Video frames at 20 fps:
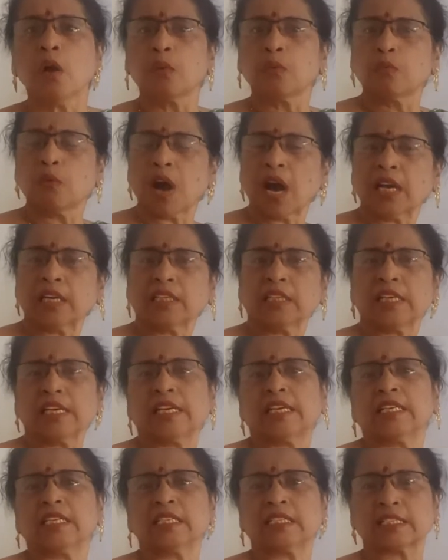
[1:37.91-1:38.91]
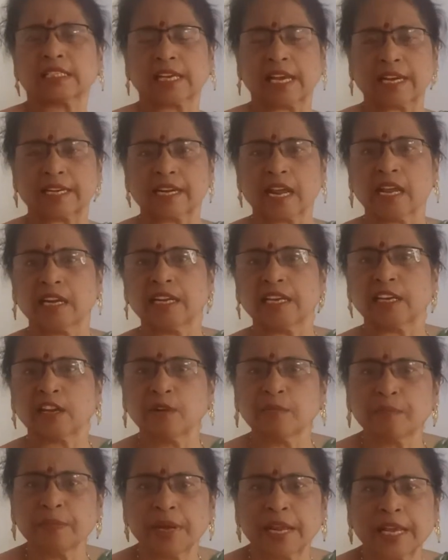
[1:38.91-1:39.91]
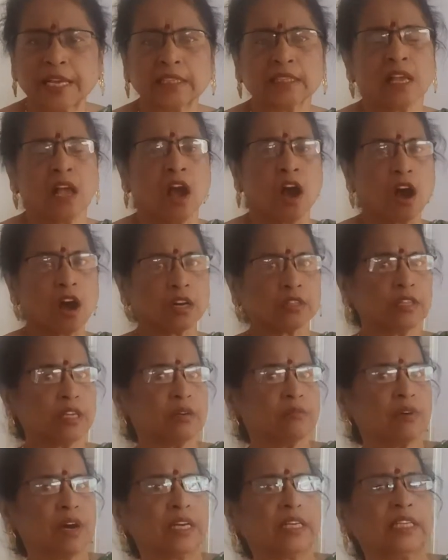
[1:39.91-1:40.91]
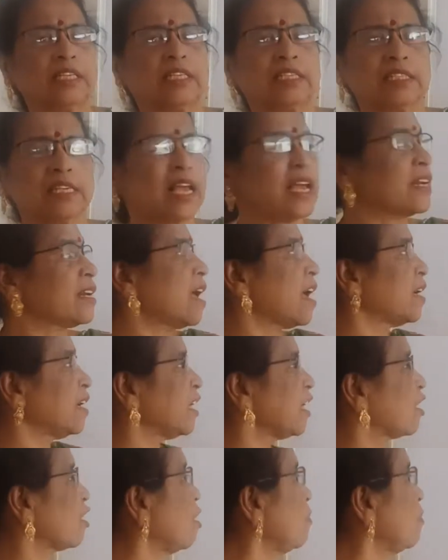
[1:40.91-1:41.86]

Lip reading: One is cationic complex, other one is anionic